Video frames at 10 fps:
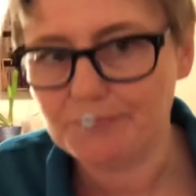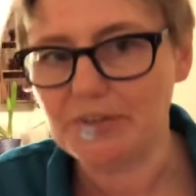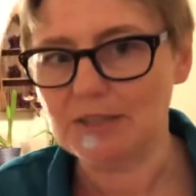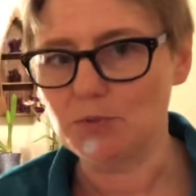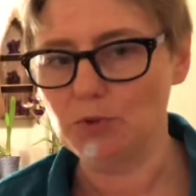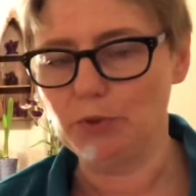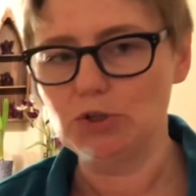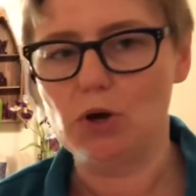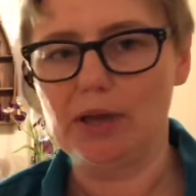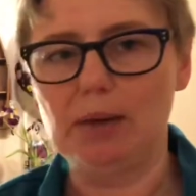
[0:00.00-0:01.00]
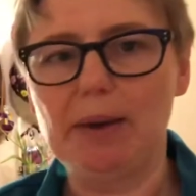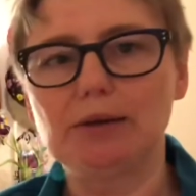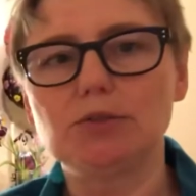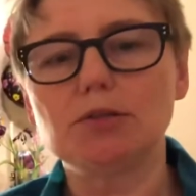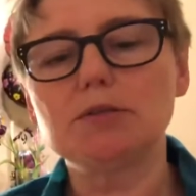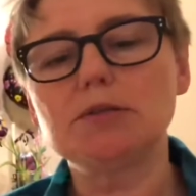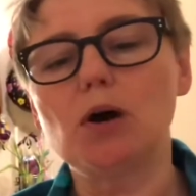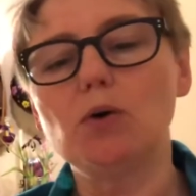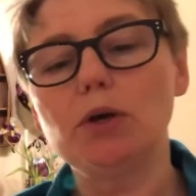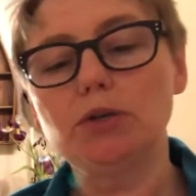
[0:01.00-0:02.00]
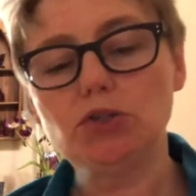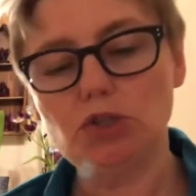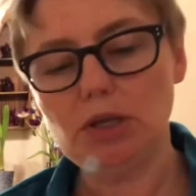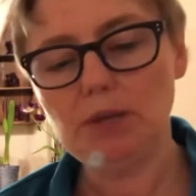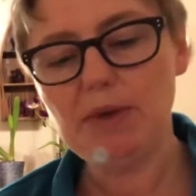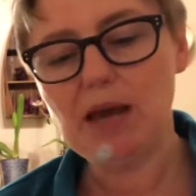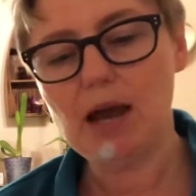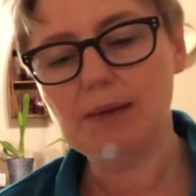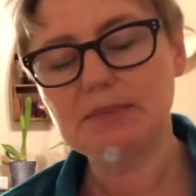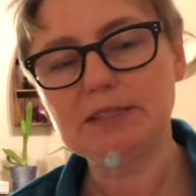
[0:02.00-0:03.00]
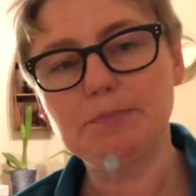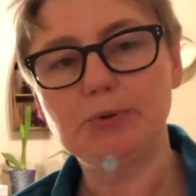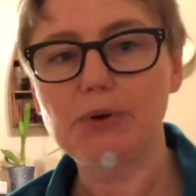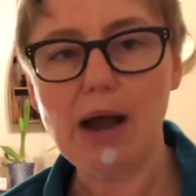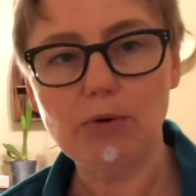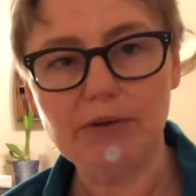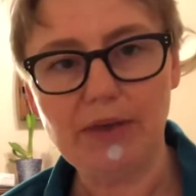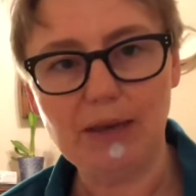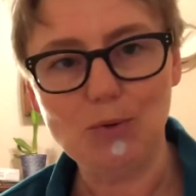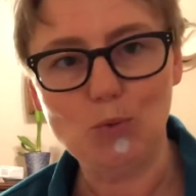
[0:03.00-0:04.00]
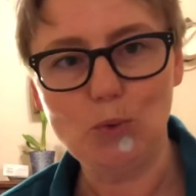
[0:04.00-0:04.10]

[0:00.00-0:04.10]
That's what we're talking about. So she becomes proud of him